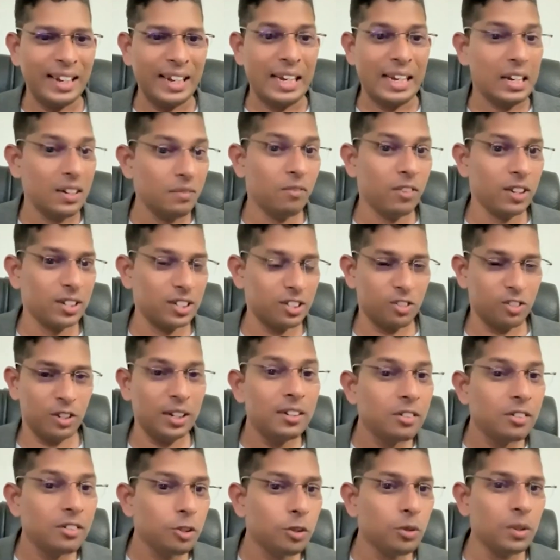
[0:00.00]
invest
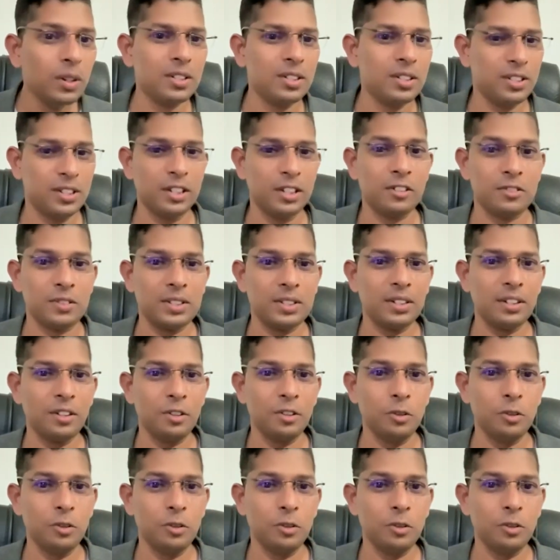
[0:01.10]
in yourselves,